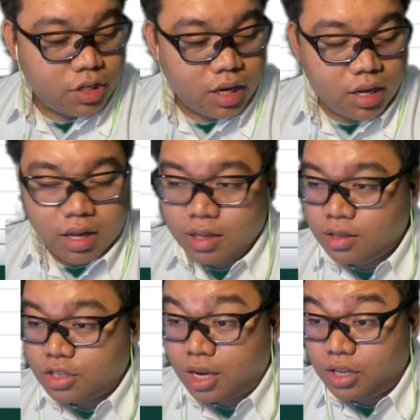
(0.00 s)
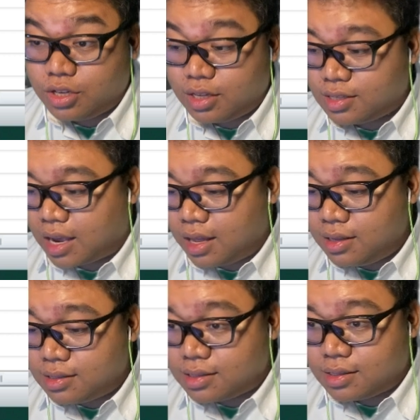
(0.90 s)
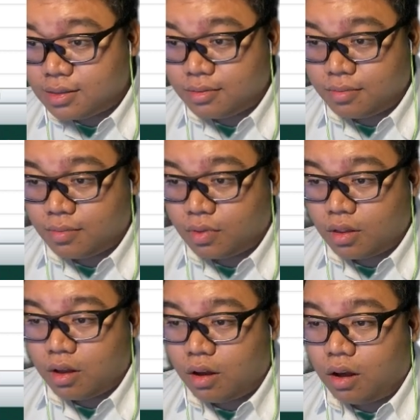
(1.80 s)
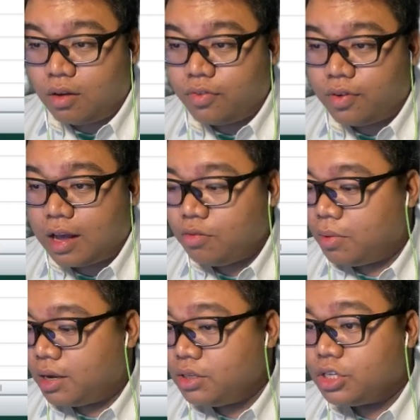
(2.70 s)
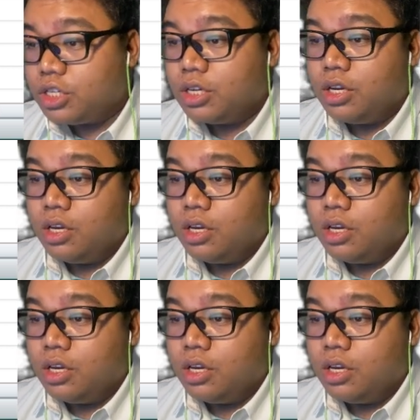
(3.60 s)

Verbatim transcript: in change in sales of how much?